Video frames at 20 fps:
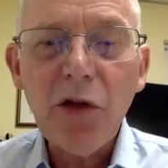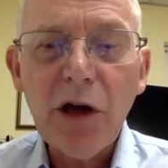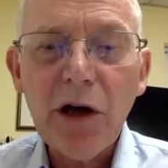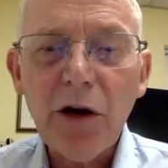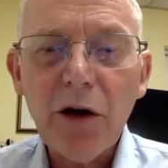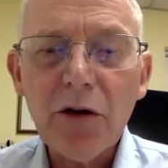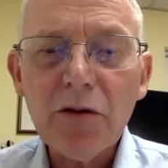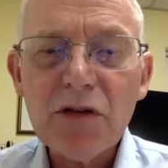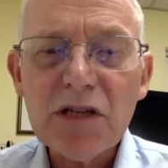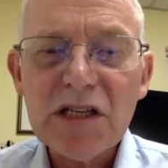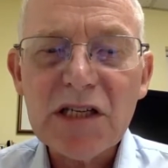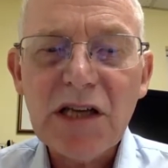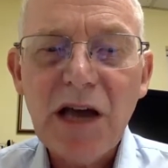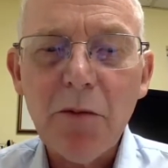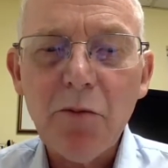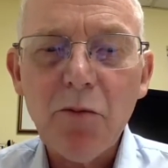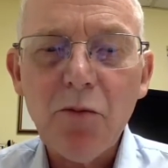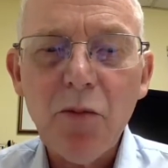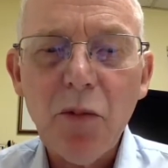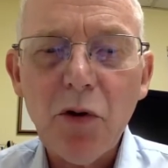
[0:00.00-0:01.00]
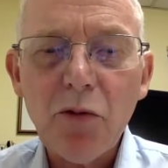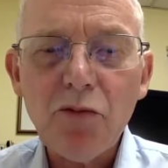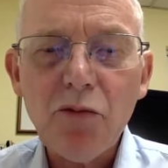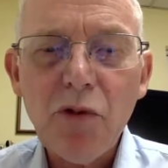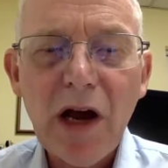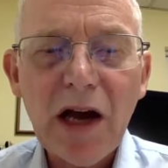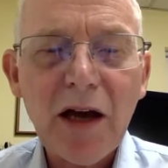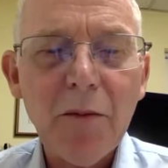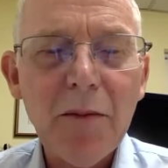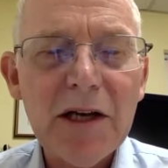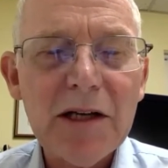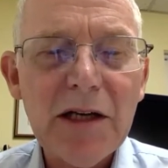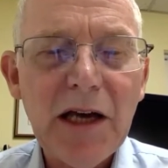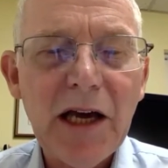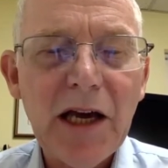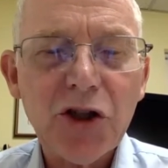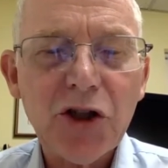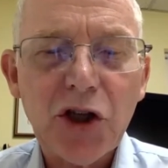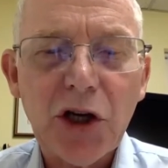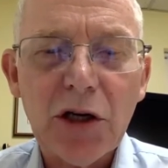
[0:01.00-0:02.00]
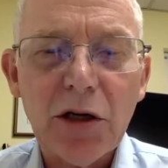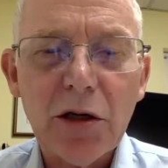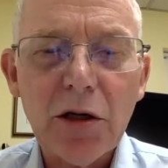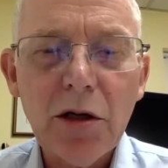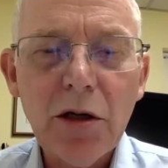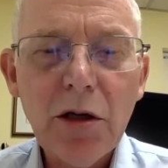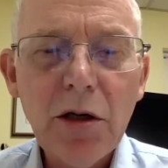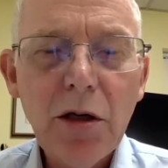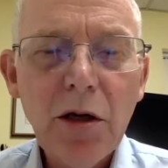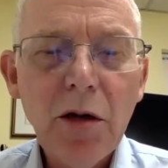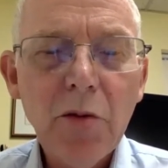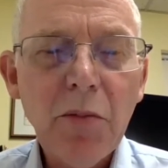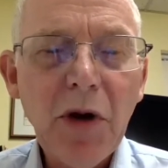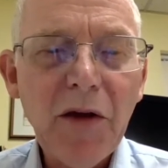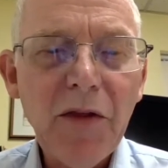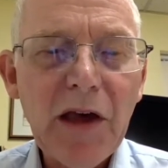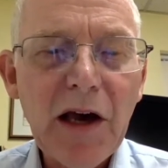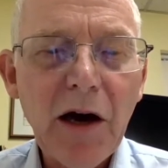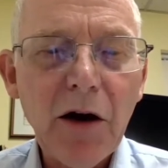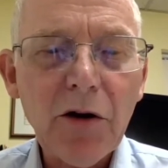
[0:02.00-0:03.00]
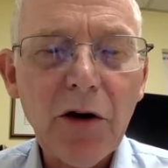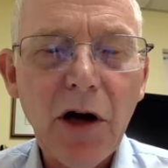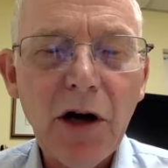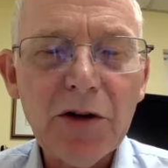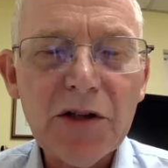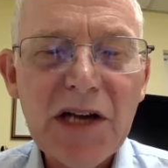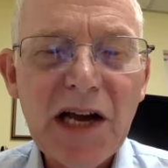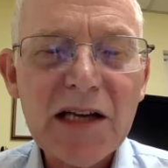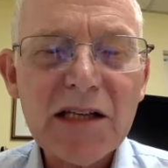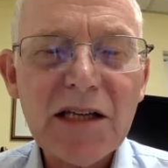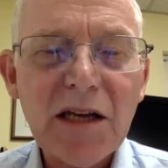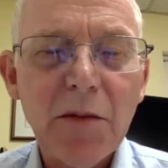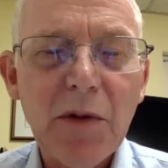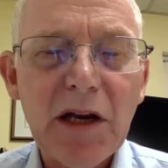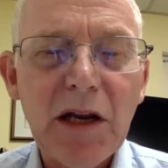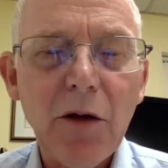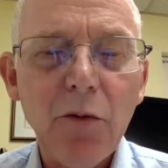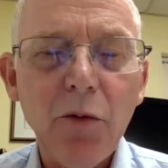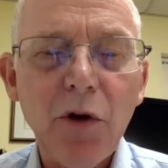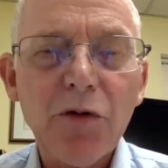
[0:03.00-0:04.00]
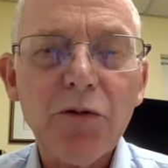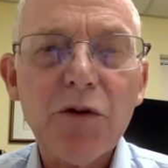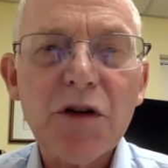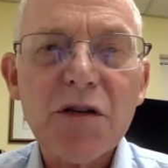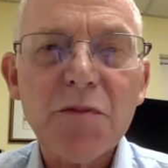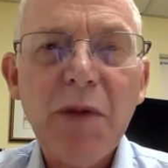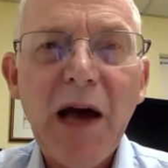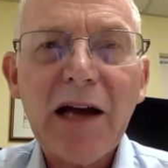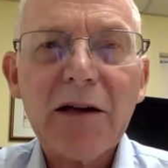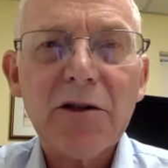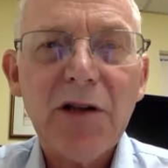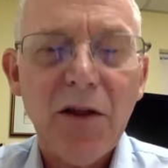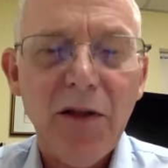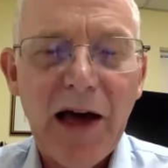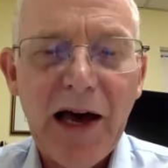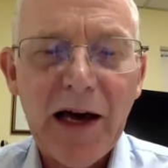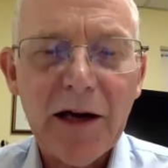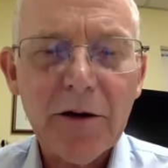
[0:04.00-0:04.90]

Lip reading: there some recommendation by the Alcohol Test Committee with respect to that?